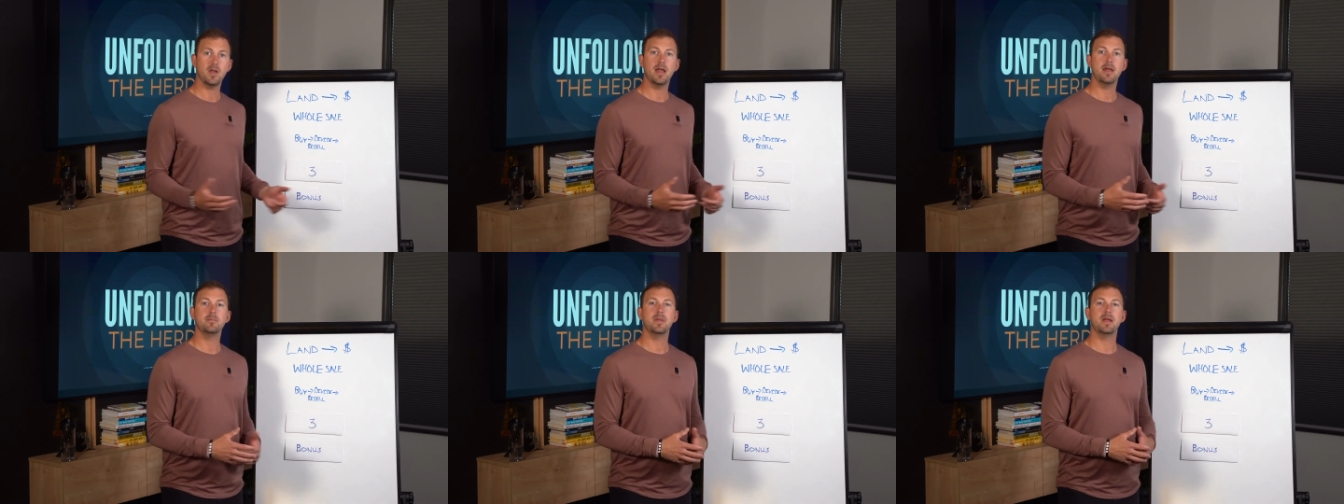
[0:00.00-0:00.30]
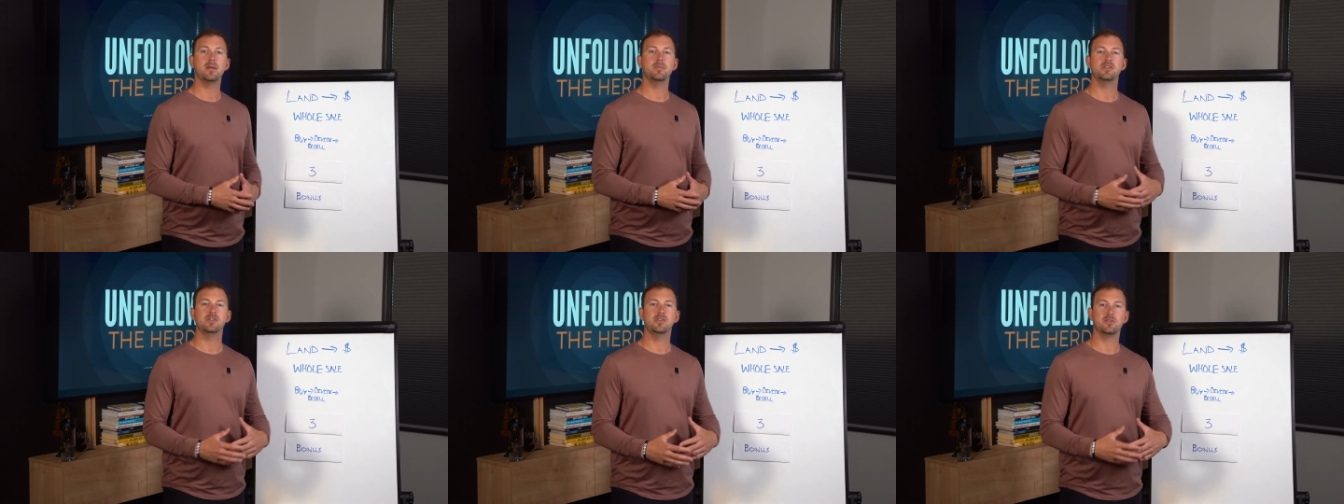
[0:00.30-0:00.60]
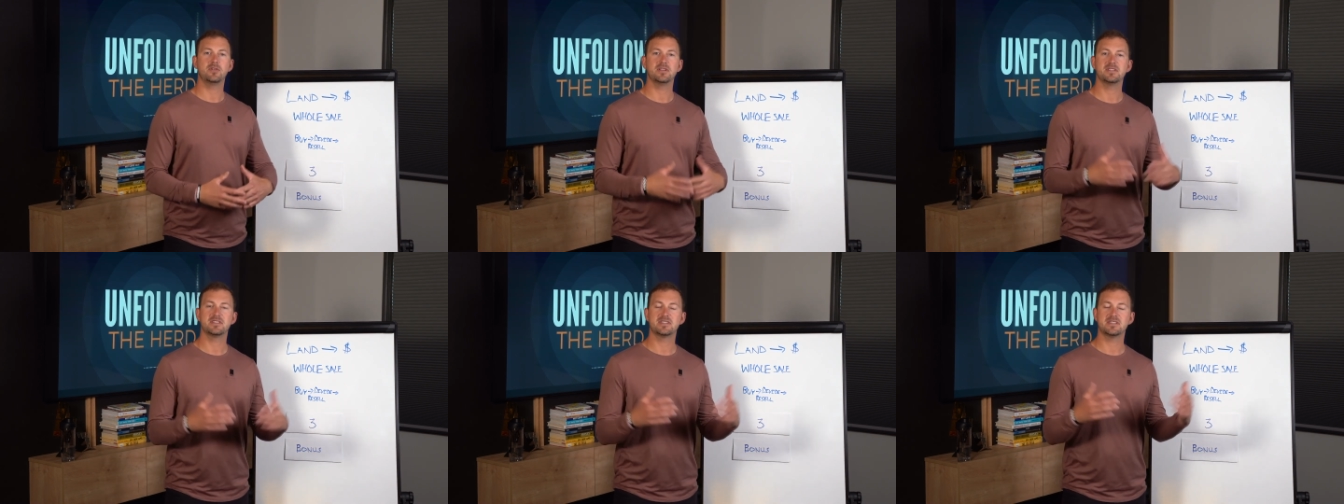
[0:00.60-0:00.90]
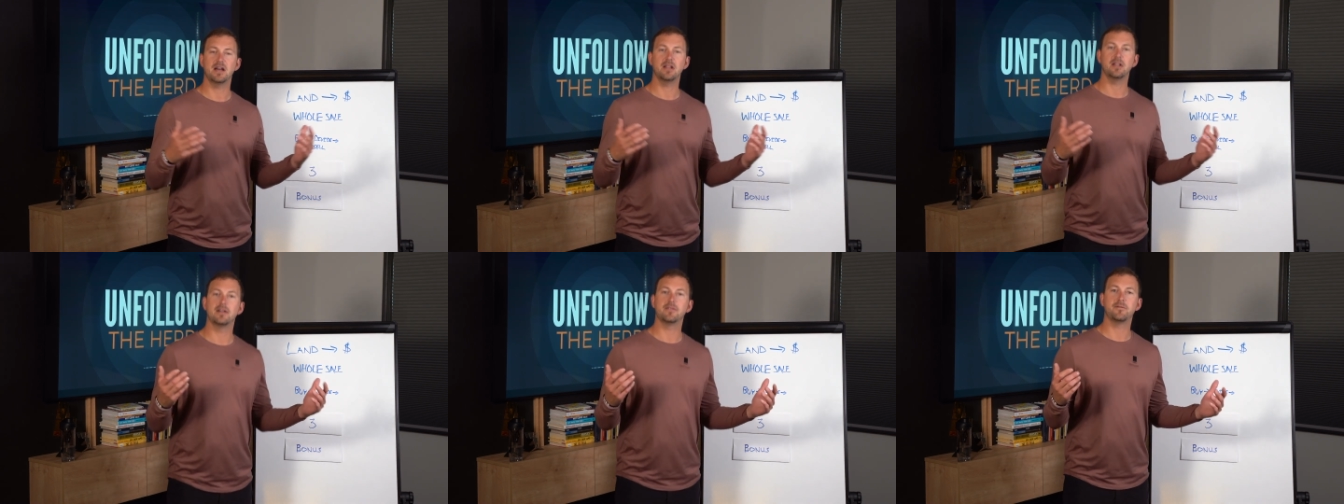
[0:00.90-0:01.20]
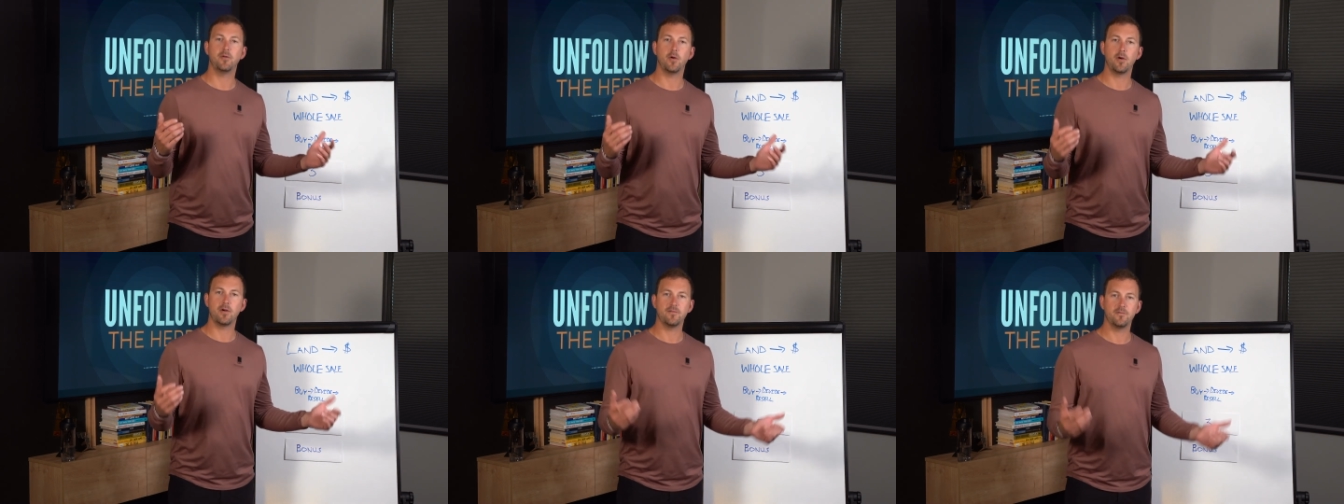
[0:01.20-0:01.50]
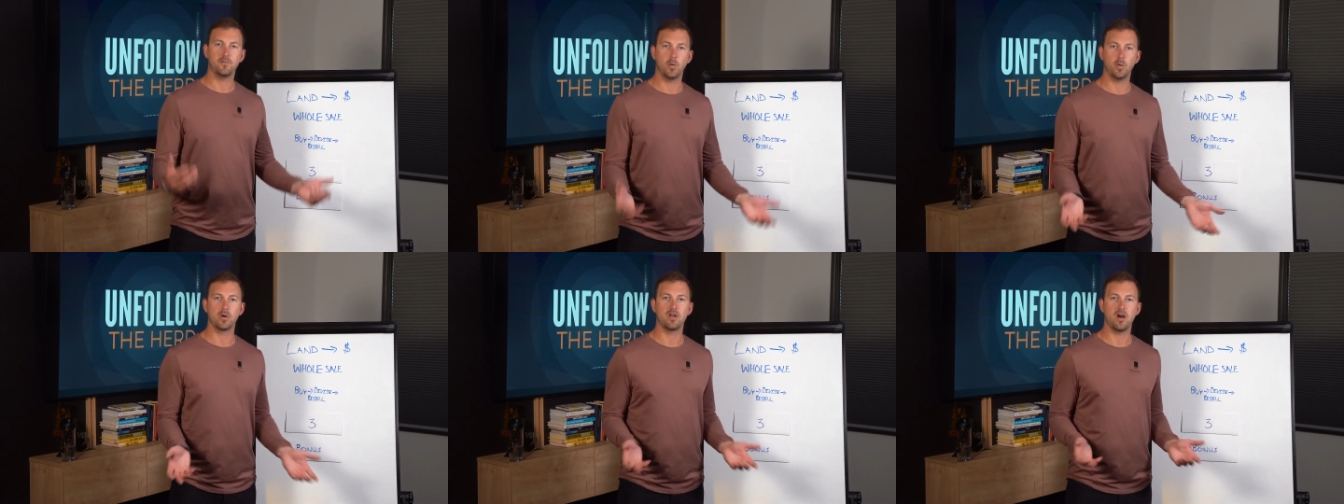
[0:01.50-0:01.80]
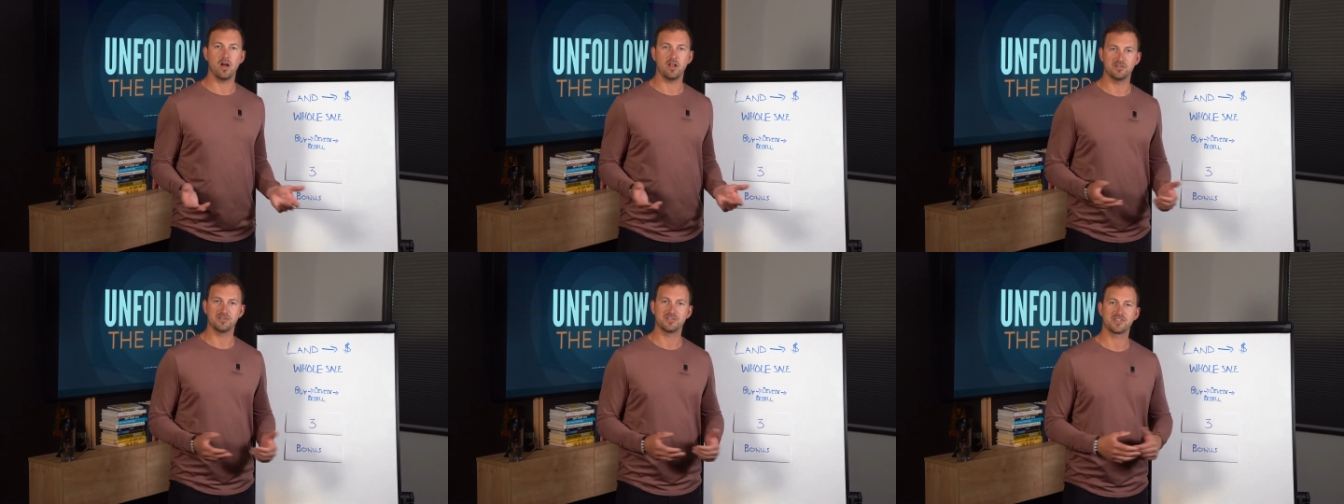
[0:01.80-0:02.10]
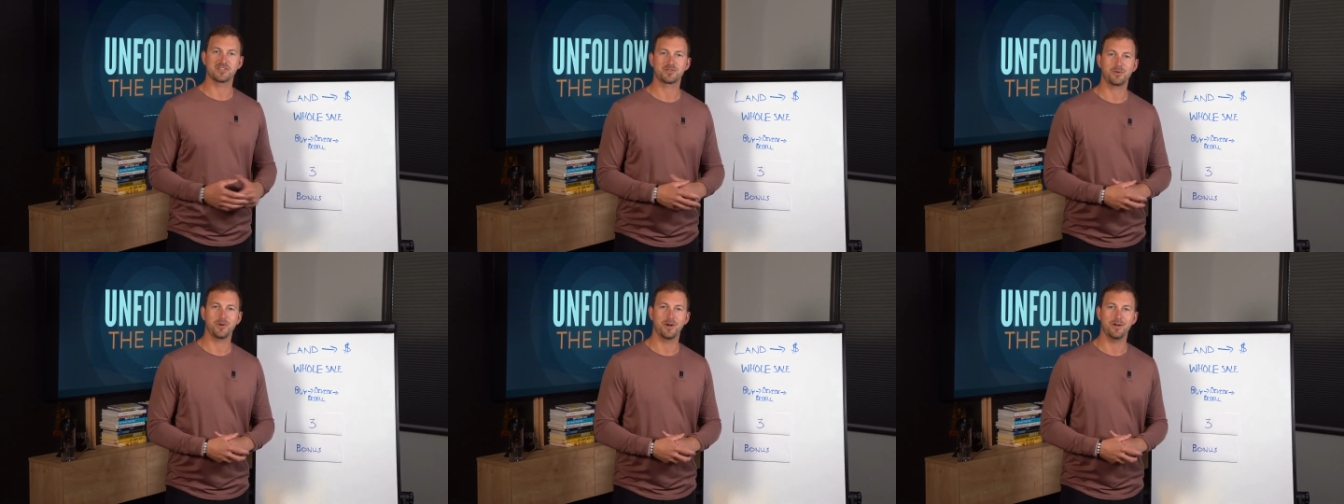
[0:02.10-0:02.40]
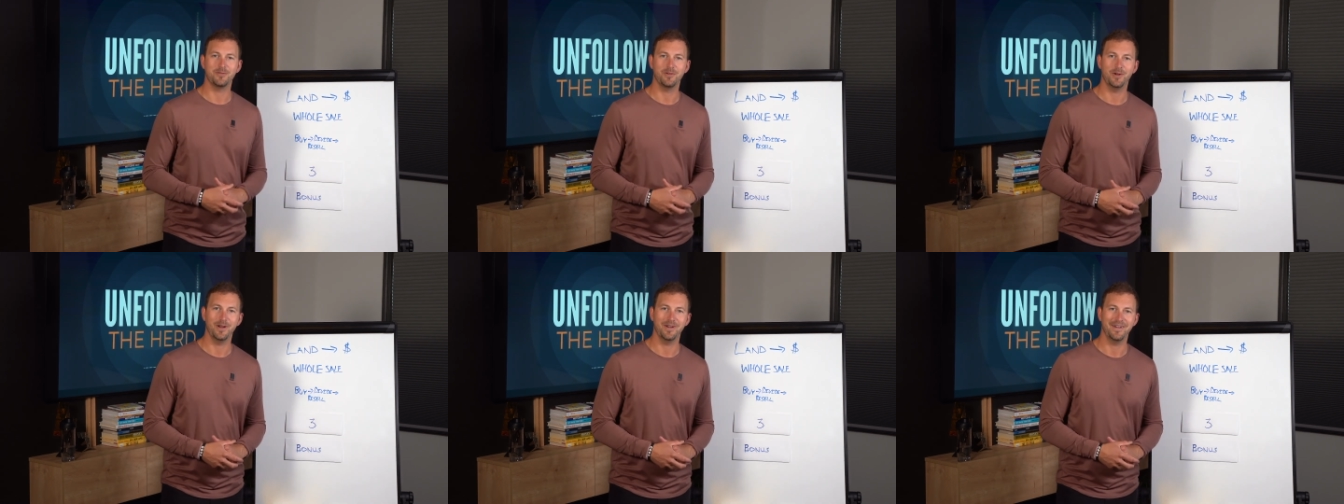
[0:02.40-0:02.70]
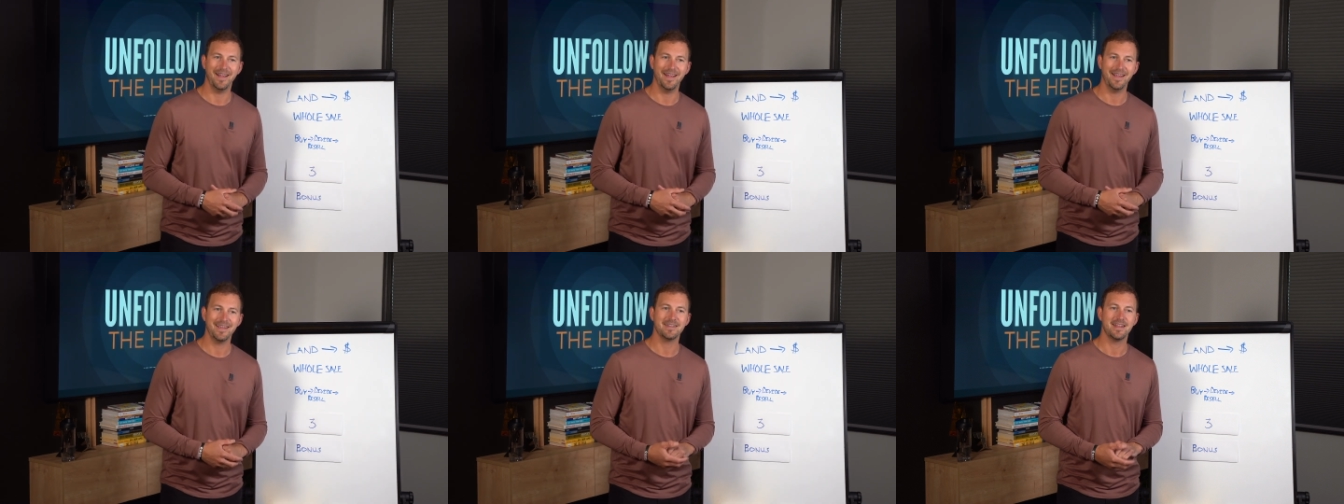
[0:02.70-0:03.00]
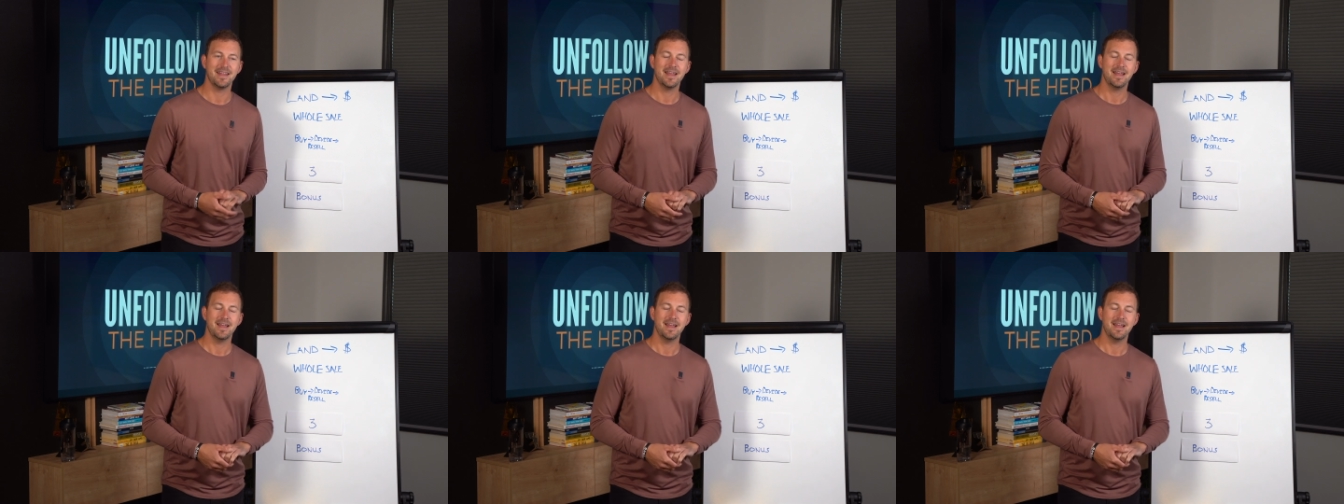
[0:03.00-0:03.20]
and maybe you can sell it for $4 a square foot, right?